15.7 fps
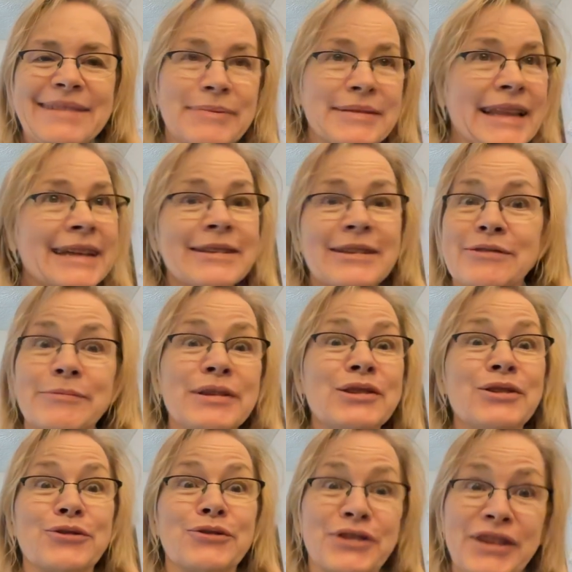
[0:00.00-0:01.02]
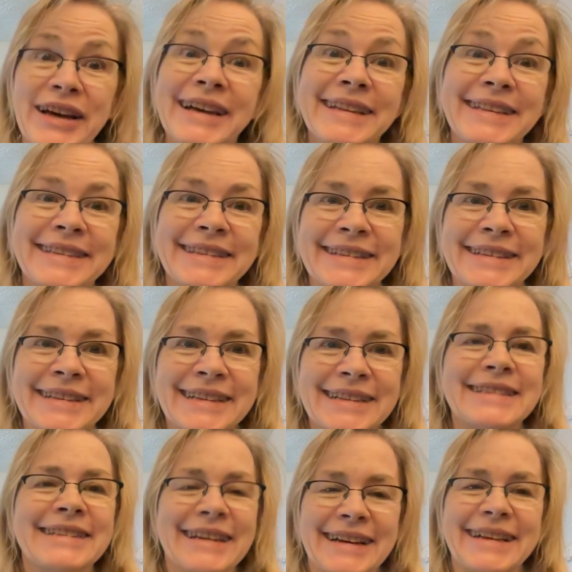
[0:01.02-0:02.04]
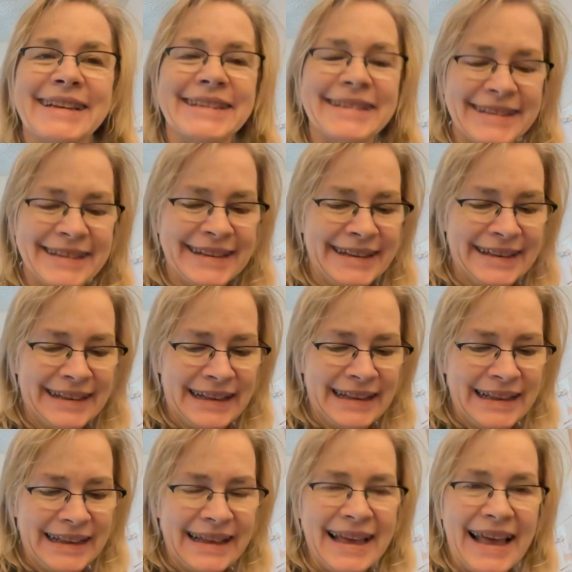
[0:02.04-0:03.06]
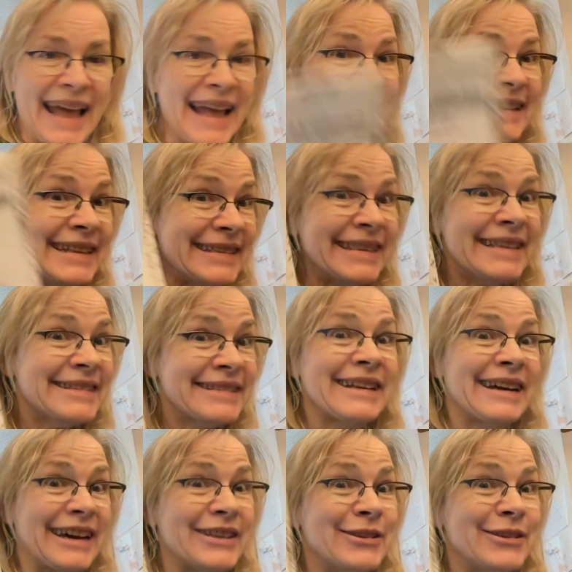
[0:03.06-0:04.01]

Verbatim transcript: But that doesn't mean you're done, done. And this guy